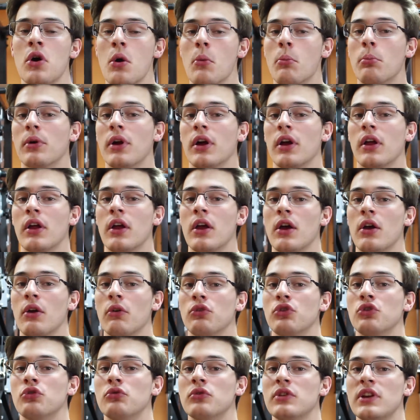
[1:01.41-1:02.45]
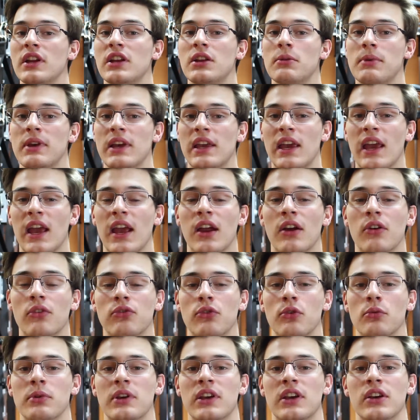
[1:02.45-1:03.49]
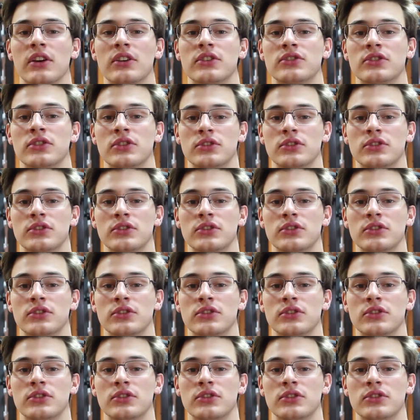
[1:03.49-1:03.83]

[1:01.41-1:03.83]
but you need to be careful, because